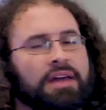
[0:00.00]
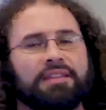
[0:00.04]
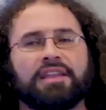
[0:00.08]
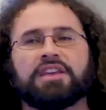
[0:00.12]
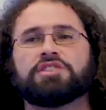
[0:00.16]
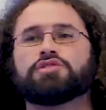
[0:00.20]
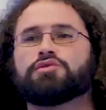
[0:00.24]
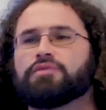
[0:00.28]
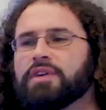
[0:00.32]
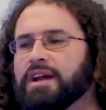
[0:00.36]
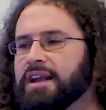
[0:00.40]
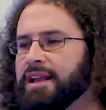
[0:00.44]

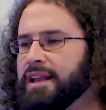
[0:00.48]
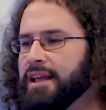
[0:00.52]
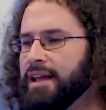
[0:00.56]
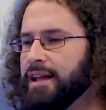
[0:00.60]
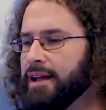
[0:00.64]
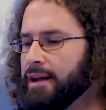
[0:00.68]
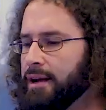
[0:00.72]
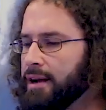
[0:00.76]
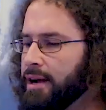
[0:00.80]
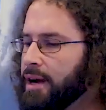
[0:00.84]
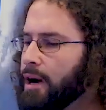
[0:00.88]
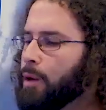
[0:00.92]
And that's
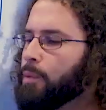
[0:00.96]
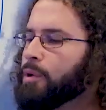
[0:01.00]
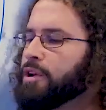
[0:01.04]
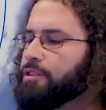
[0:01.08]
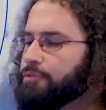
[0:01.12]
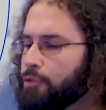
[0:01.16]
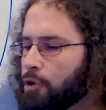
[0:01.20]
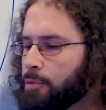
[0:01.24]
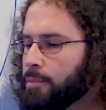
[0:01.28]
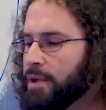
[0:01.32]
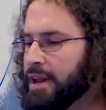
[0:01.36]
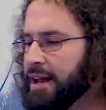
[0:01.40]
really how
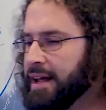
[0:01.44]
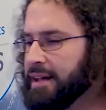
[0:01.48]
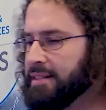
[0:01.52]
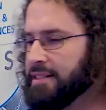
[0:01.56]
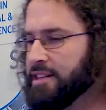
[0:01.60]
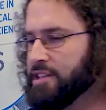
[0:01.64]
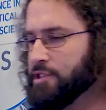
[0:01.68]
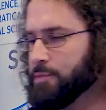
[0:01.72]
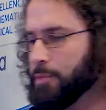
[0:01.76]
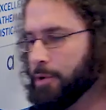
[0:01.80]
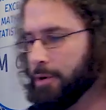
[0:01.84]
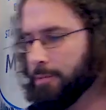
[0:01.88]
we
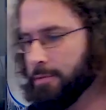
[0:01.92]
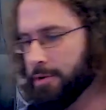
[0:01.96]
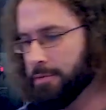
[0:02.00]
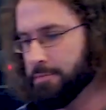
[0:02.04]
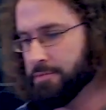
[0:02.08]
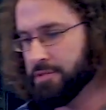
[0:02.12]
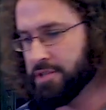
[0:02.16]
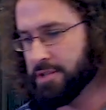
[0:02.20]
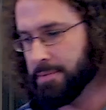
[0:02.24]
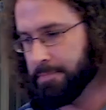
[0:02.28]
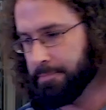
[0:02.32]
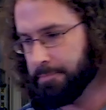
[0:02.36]
formulate these
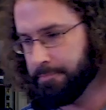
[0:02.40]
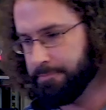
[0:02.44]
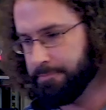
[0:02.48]
problems.